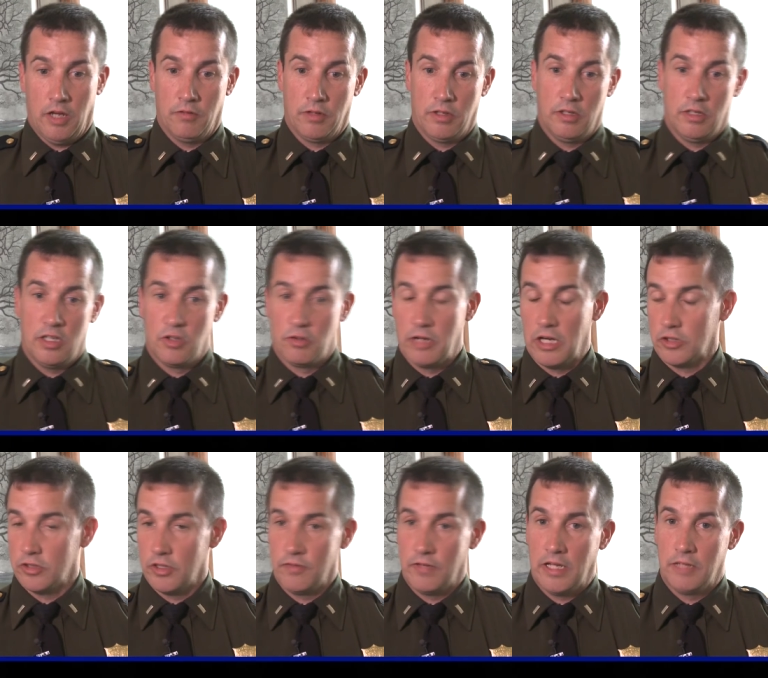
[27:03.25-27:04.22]
every
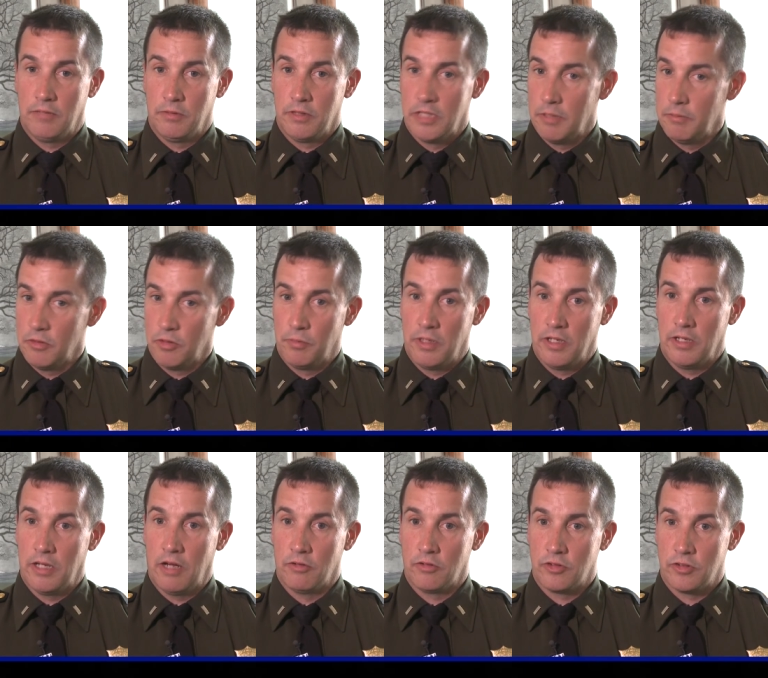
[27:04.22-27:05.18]
interaction I've had with them has been
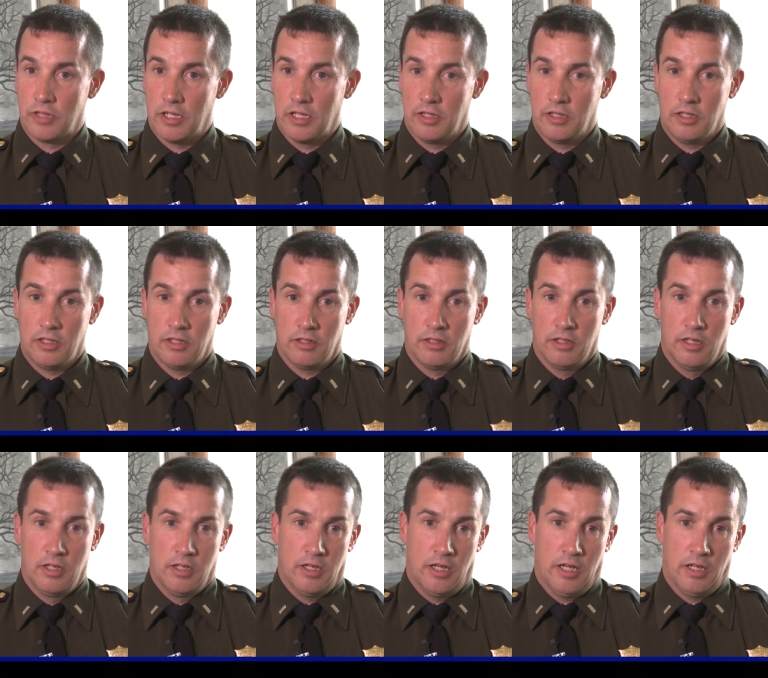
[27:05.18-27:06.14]
outstanding, and
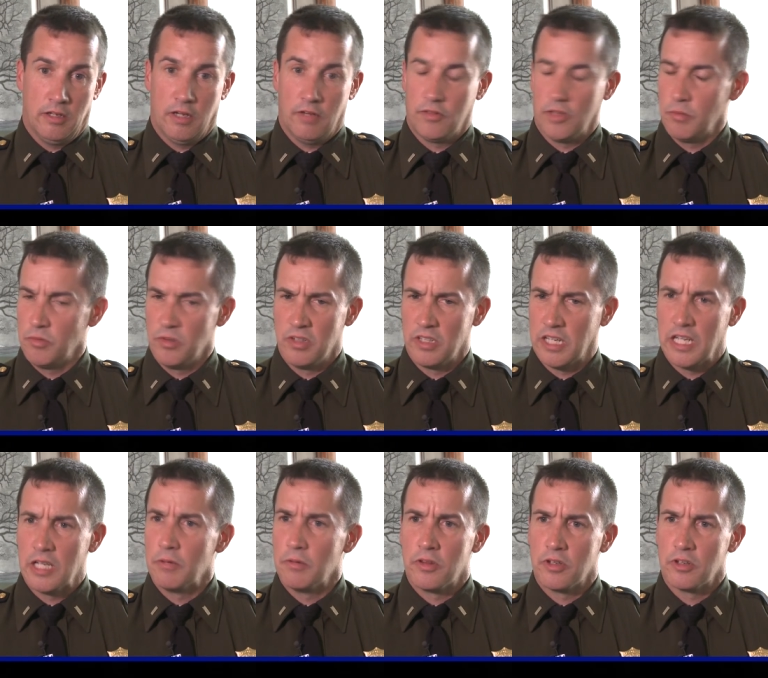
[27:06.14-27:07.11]
I have
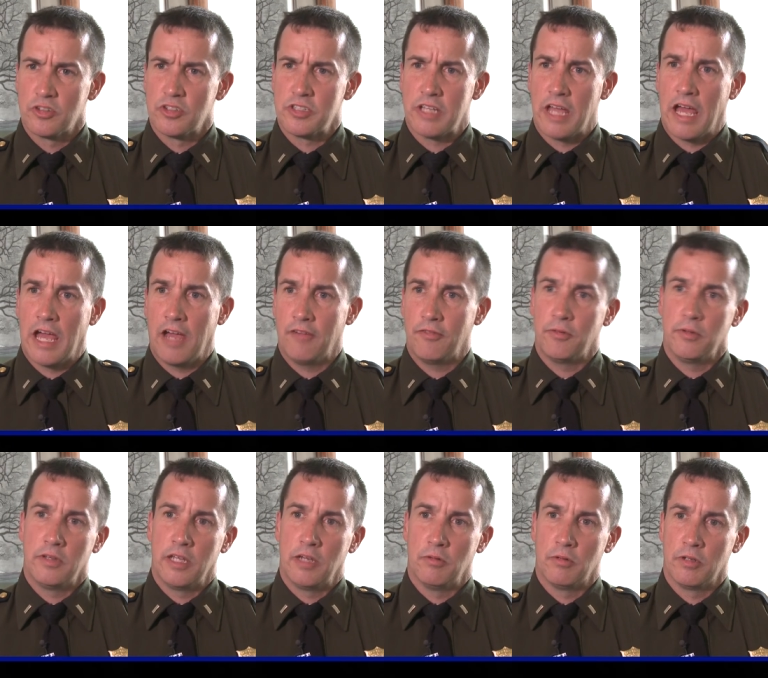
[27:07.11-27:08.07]
communicated with their staff
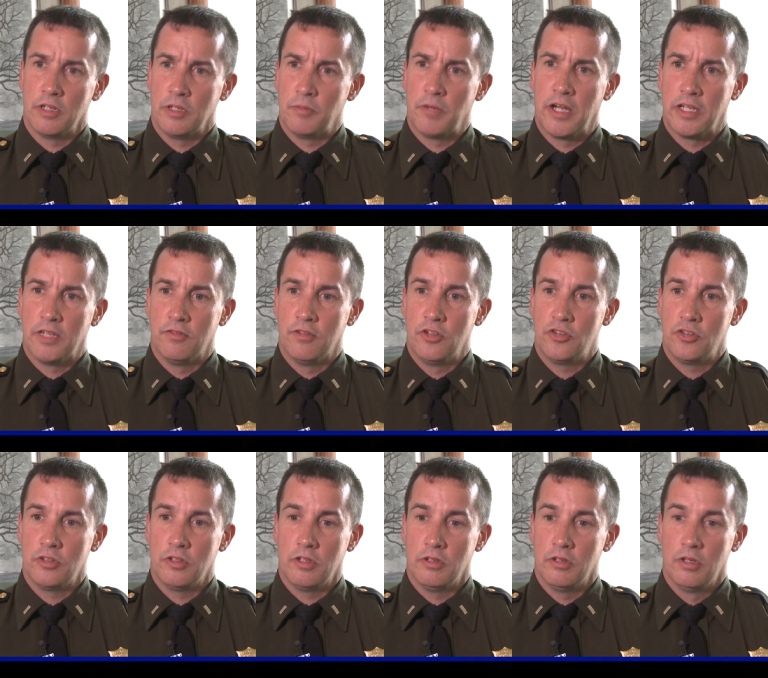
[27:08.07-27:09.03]
when they were in my
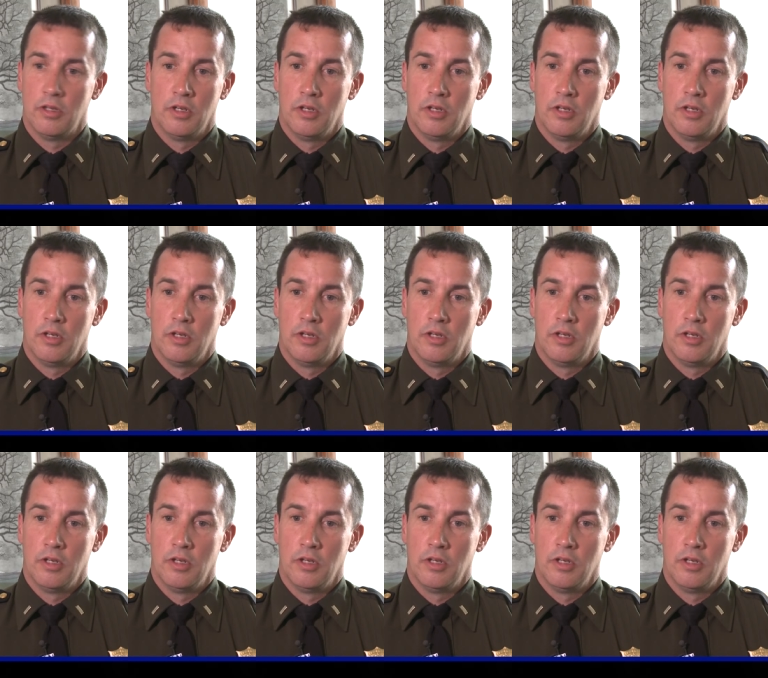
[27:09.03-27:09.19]
division, and